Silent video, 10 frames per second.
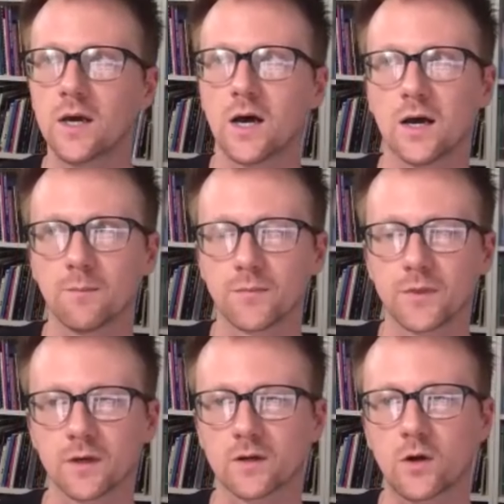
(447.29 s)

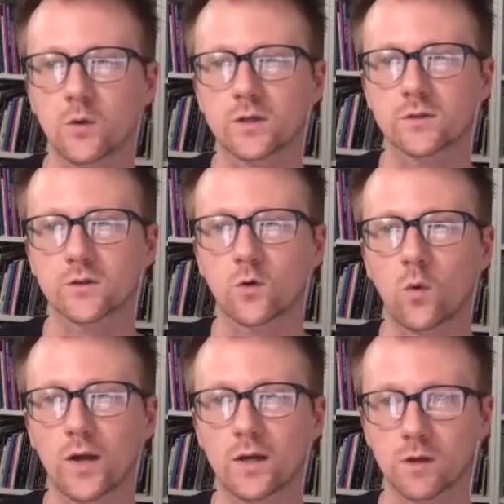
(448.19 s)
The coatings are
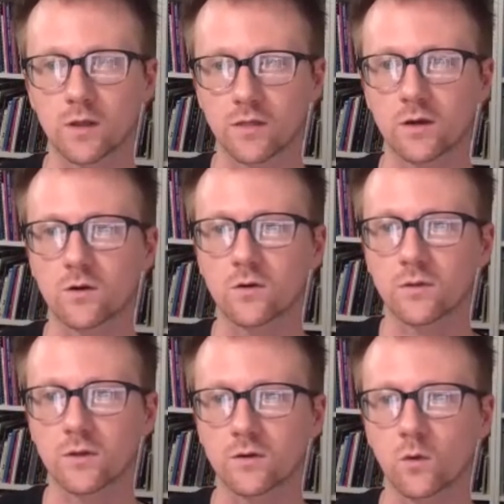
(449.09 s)
quite a bit thicker
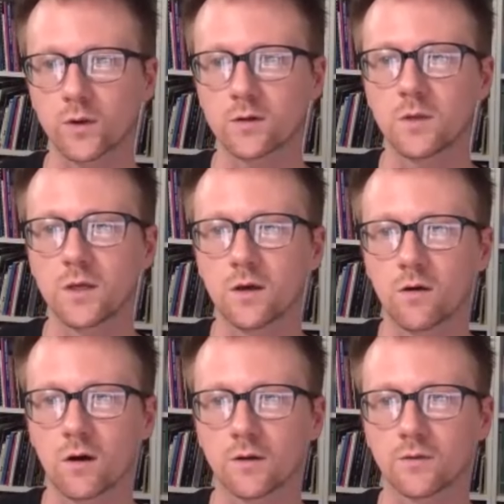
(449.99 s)
than they're going to be
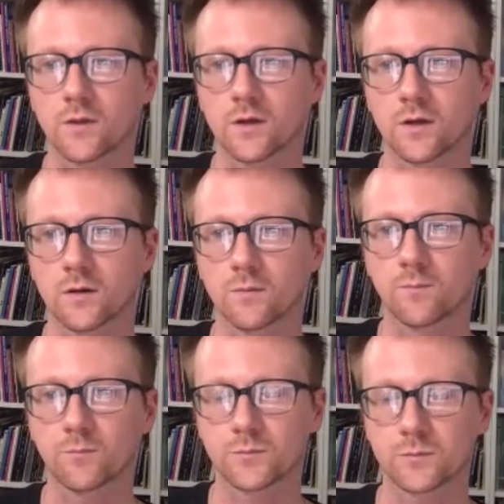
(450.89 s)
on the
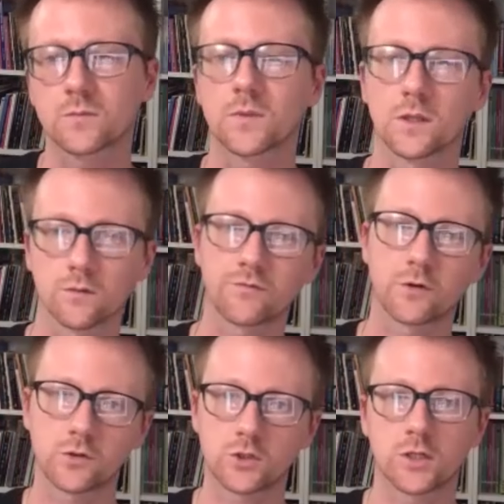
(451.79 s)

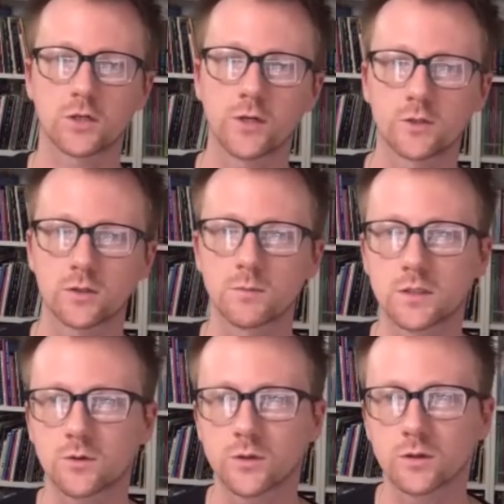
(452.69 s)
first generation
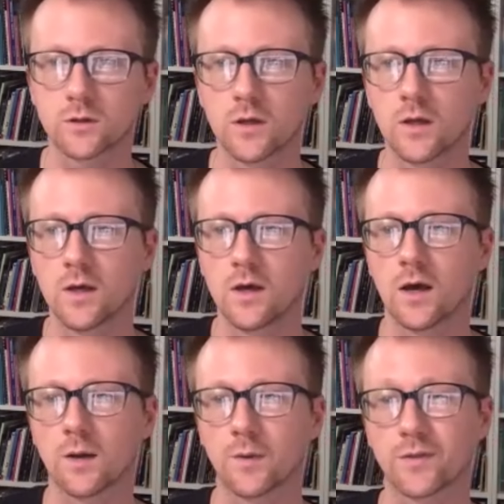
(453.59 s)
material,
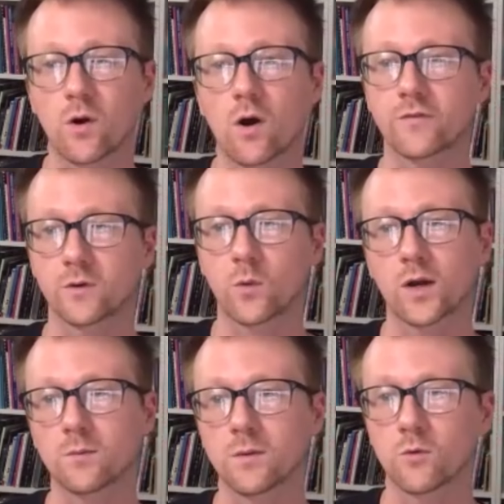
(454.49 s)
and they're often
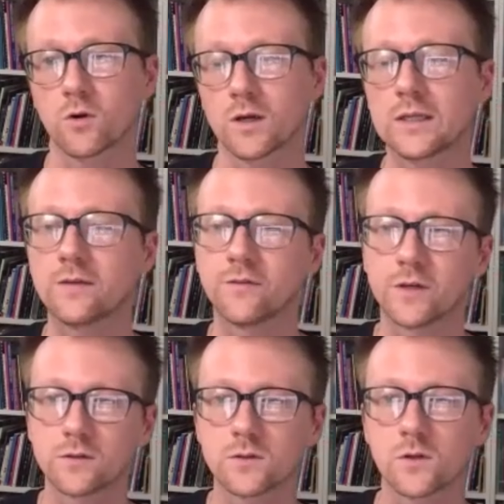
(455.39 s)
quite a bit more
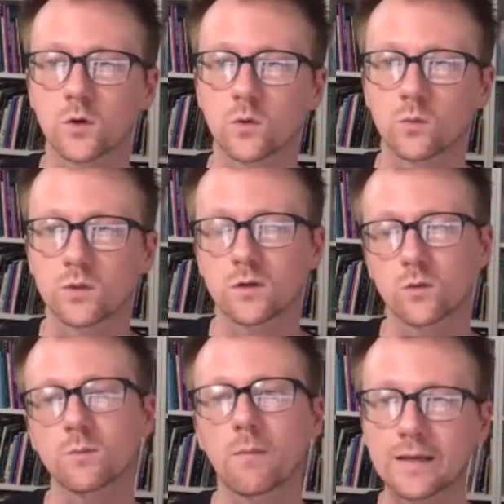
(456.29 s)
uneven. So
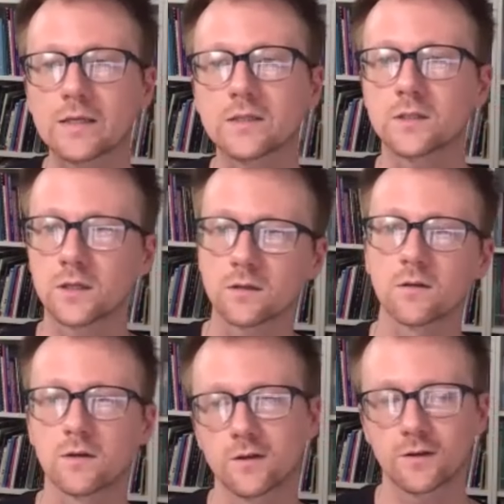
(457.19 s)
we might need to
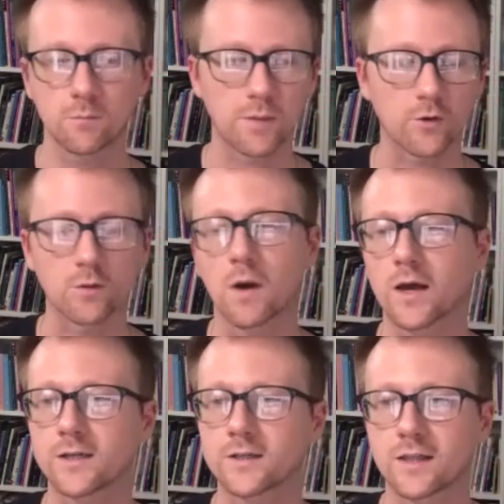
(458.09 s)
bear in
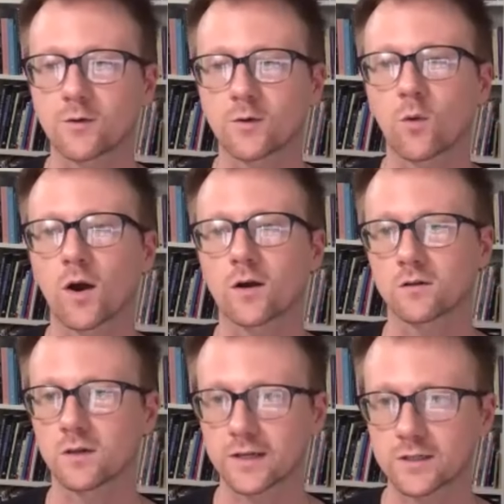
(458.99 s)
mind that they require a
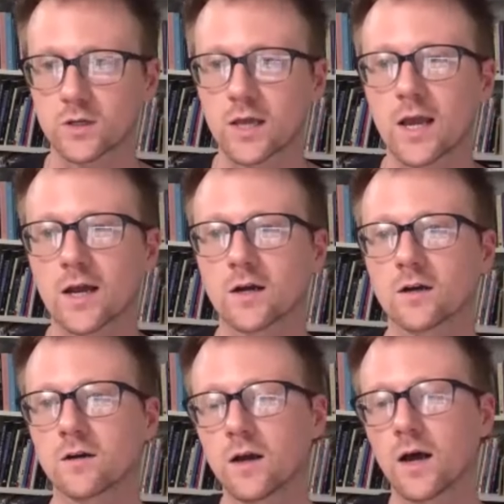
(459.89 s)
little extra
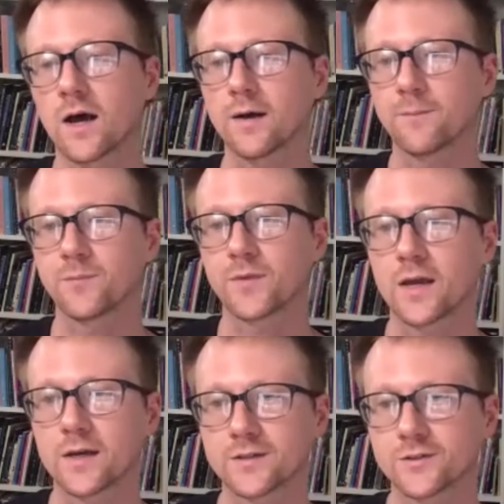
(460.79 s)
care,
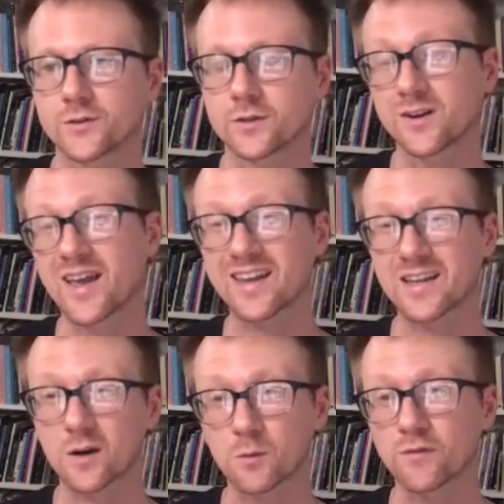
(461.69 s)
and
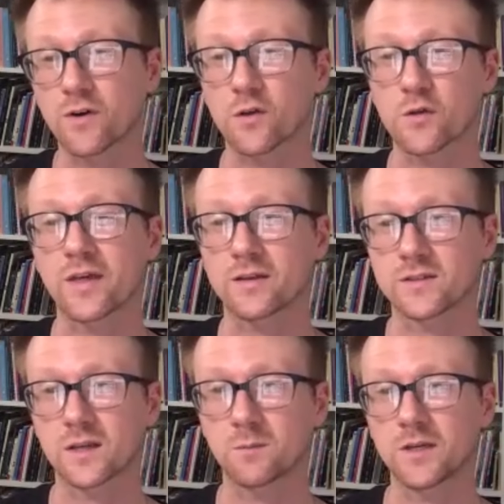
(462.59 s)
any number of other
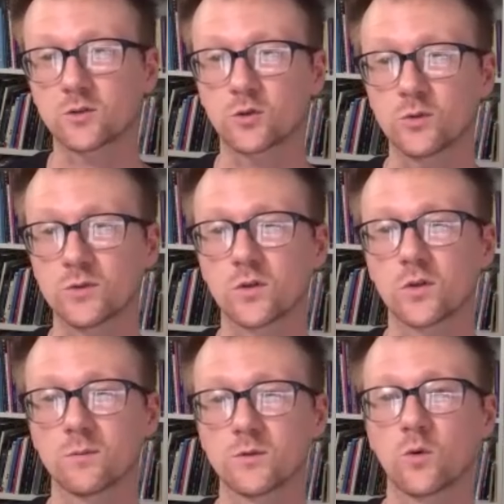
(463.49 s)
things can be introduced to
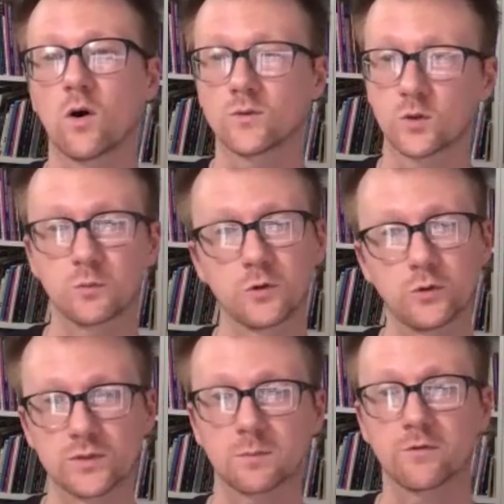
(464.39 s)
them to also
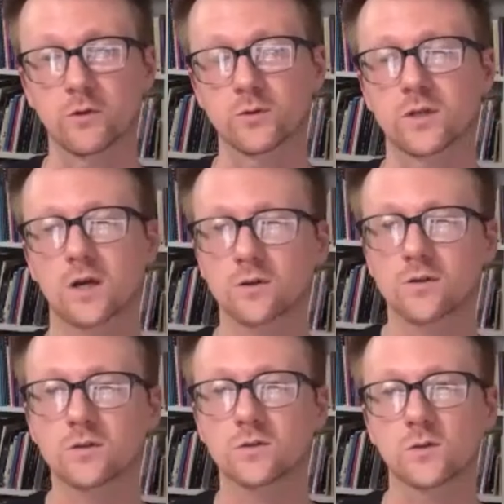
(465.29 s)
produce some of those
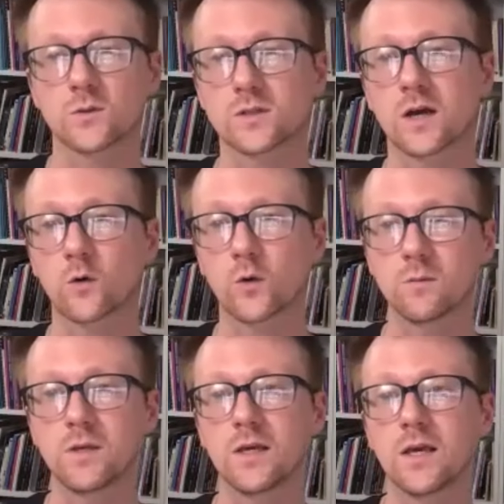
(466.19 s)
colors. So it's not going
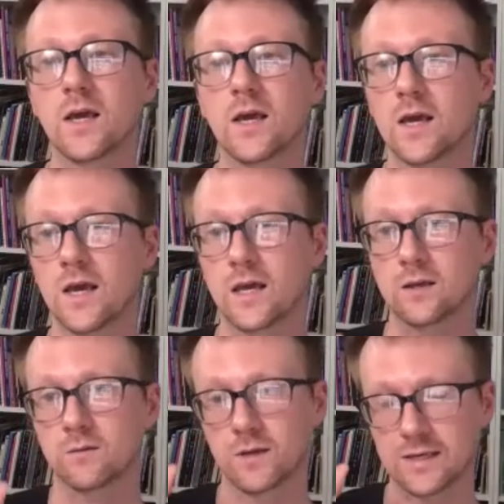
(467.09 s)
to be
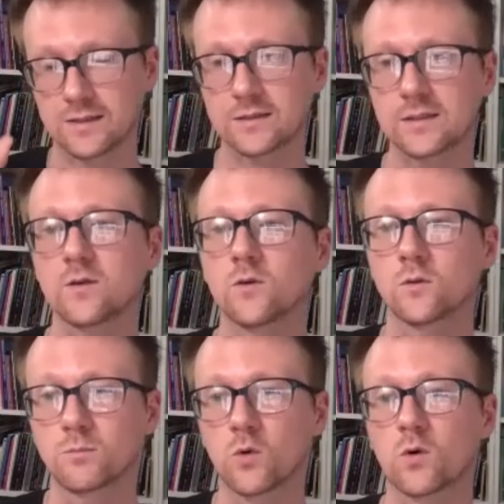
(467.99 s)
a
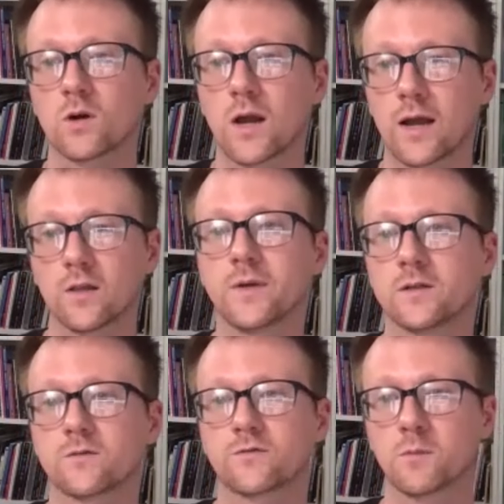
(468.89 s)
single pure
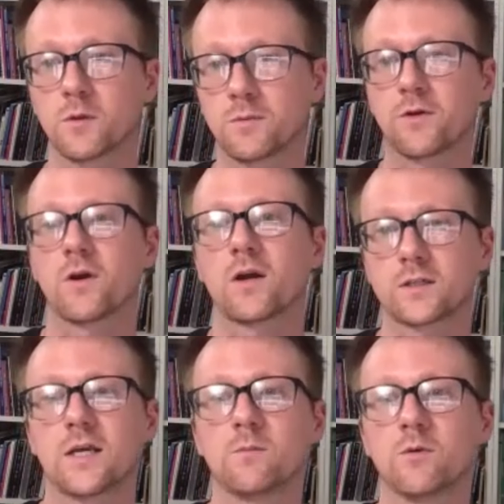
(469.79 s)
element from the
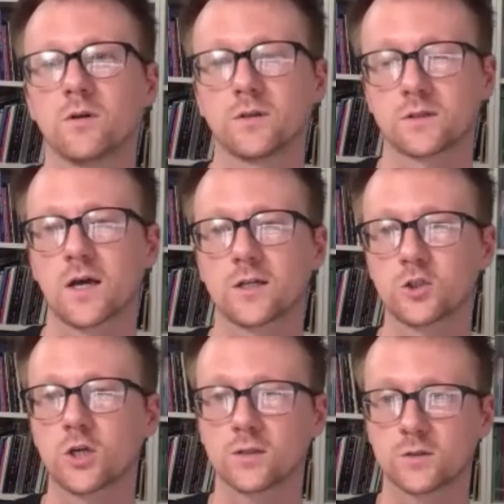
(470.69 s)
periodic table. It's not
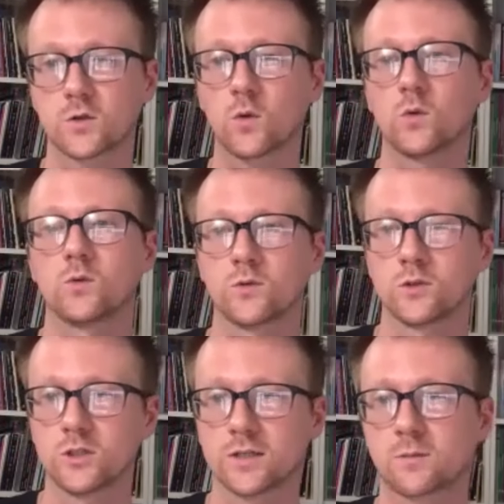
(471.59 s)
just gold or
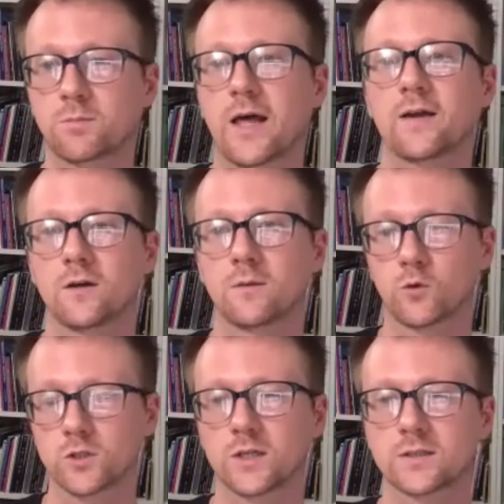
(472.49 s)
just platinum
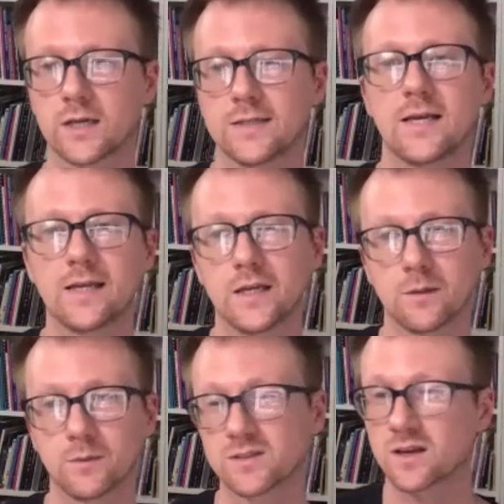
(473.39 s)
or just
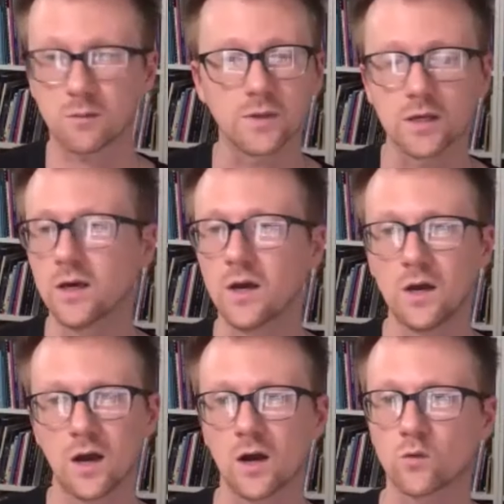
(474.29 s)
titanium. It's going to be
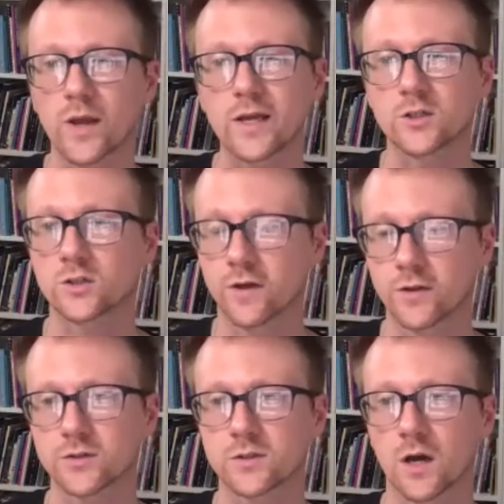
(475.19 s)
a range of
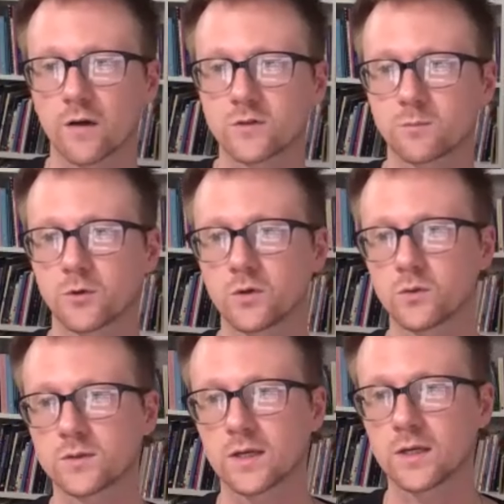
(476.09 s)
other stuff to
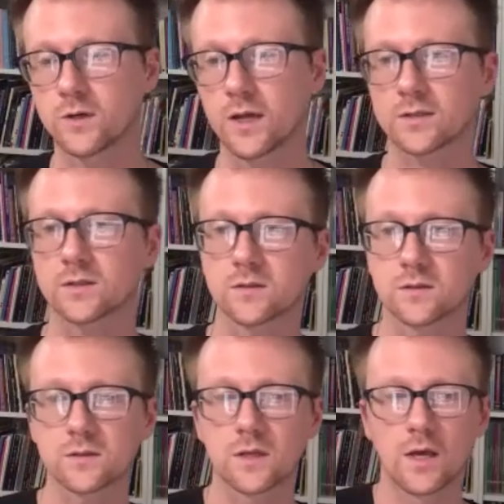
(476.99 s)
produce that
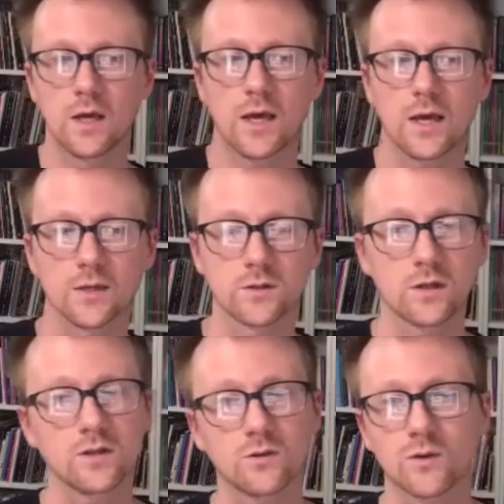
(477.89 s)
iridescence. And
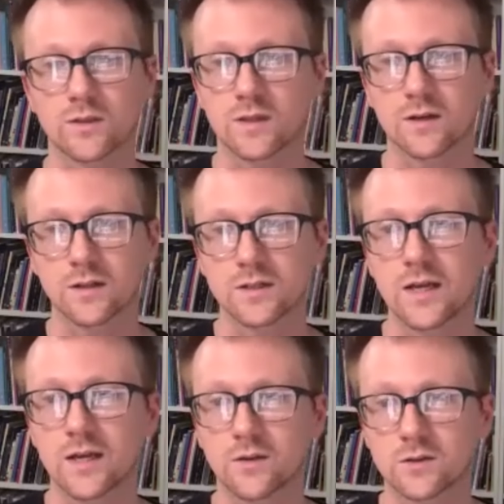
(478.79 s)
at the end of the
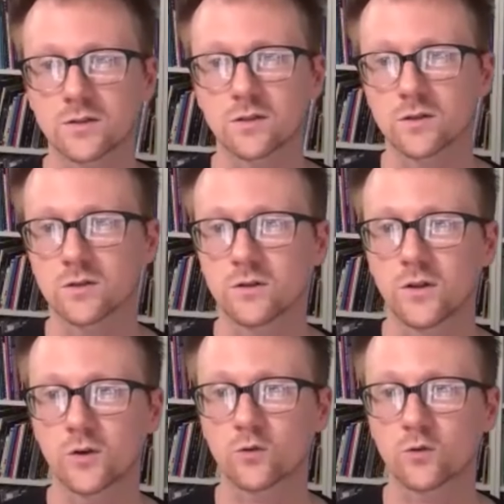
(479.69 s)
day, there's still